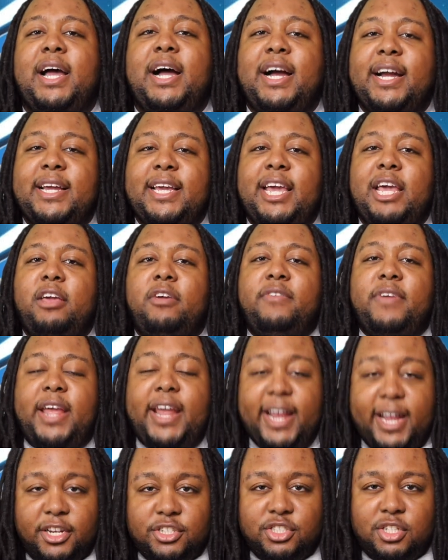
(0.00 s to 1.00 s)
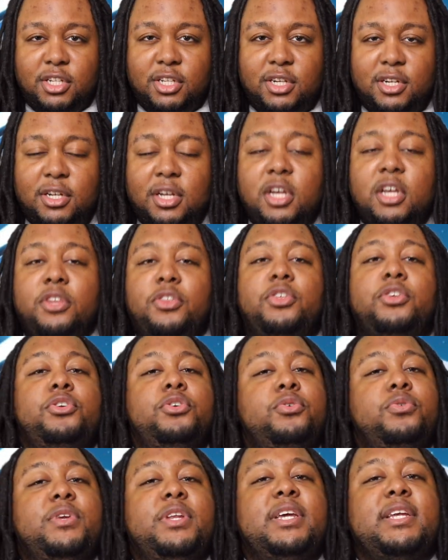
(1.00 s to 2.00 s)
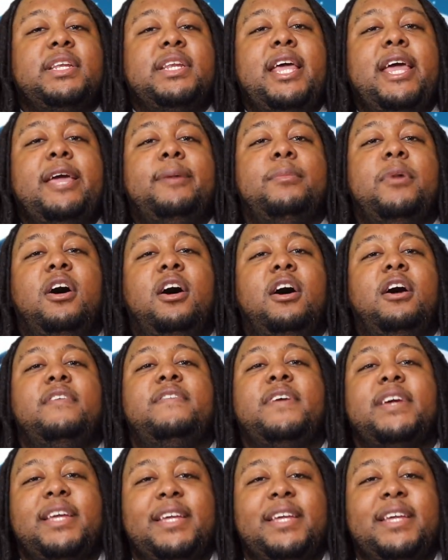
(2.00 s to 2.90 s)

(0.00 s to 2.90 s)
I gave Angela the new nickname of